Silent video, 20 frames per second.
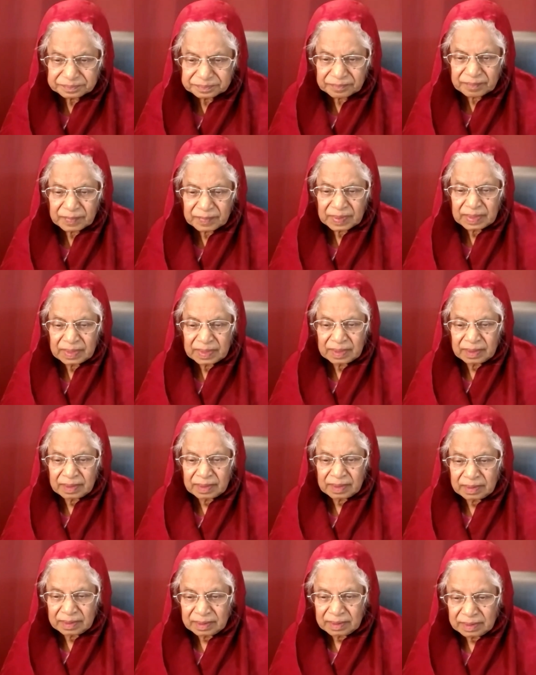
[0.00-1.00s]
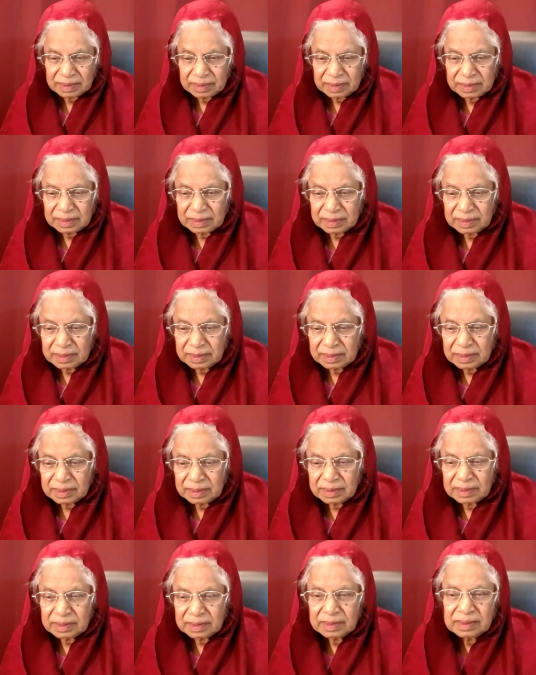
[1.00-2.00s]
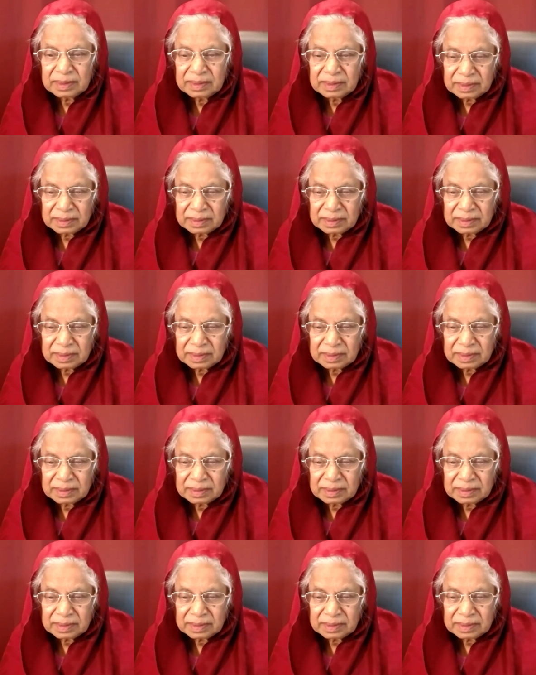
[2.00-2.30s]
Nothing is said.